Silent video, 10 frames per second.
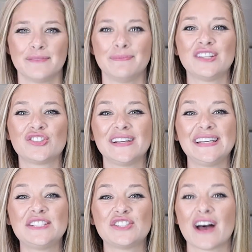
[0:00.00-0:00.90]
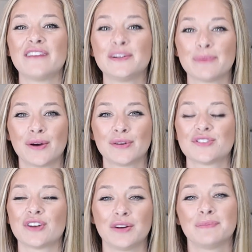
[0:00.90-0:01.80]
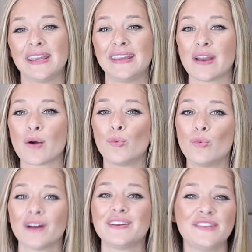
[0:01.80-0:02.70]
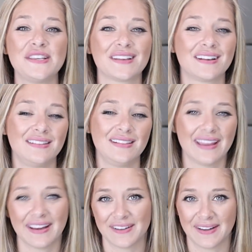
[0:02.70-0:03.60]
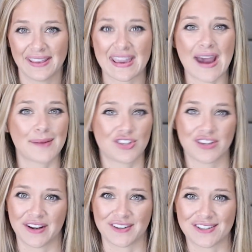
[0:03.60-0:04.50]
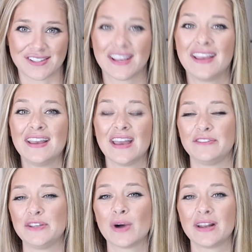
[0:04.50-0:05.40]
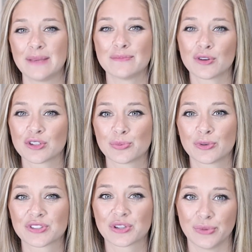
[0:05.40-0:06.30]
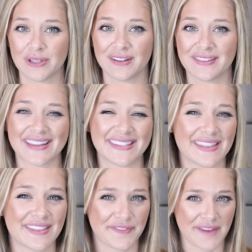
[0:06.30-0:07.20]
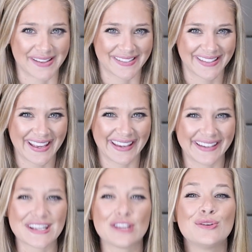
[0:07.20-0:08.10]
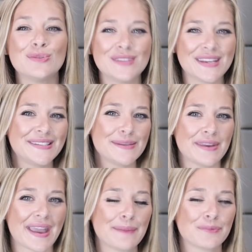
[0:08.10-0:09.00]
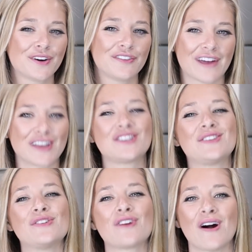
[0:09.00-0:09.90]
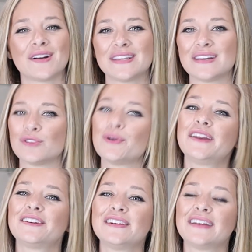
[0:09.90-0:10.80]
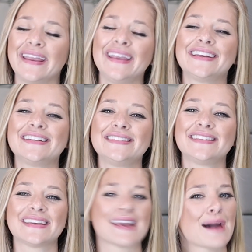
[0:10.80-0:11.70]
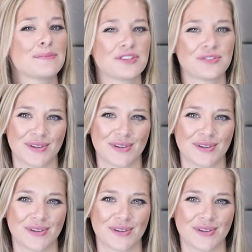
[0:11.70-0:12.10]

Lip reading: Make sure each of your posts aren't making one of these glaring caption errors. If you want a motorsports career that's in the fast lane, you need to be a professional content creator and caption